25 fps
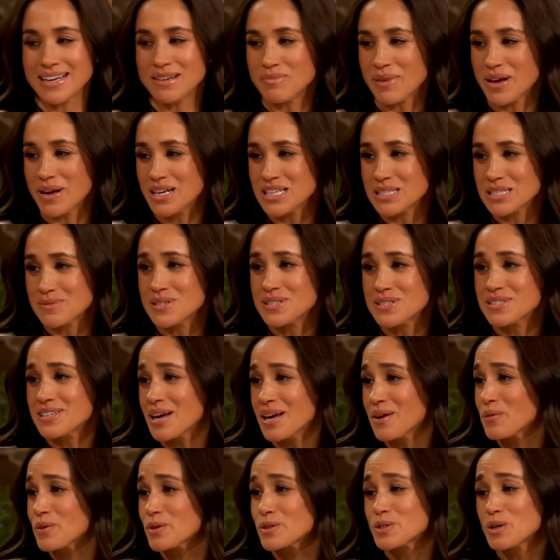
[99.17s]
Meghan wants
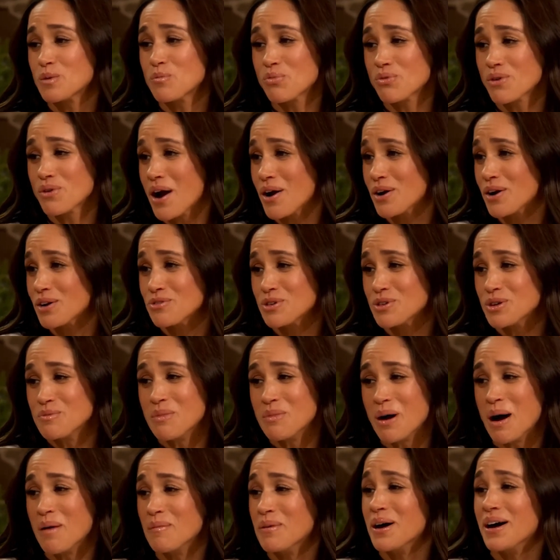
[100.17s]
privacy right after
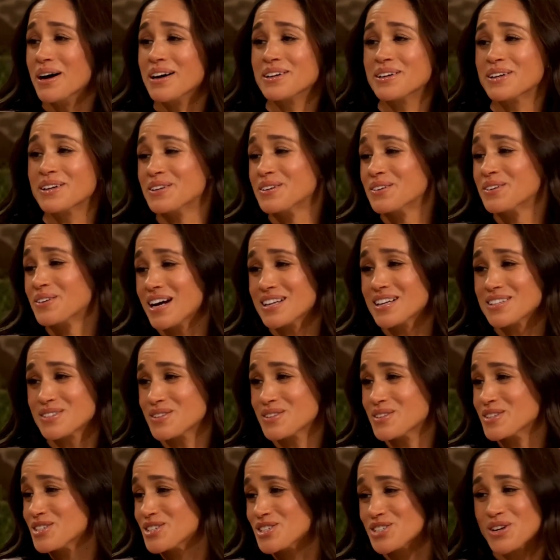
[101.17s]
signing another
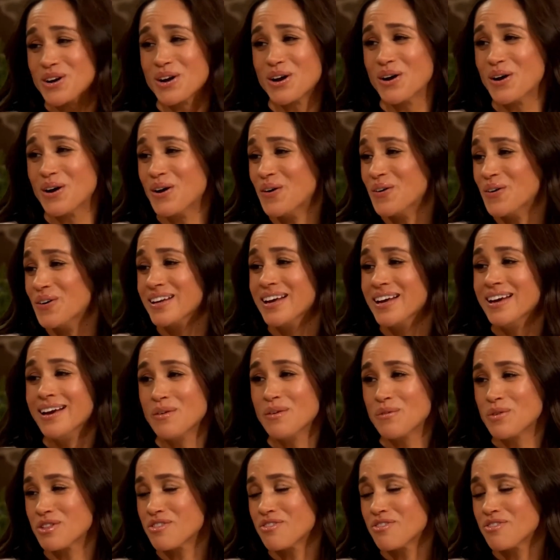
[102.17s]
Netflix deal and launching a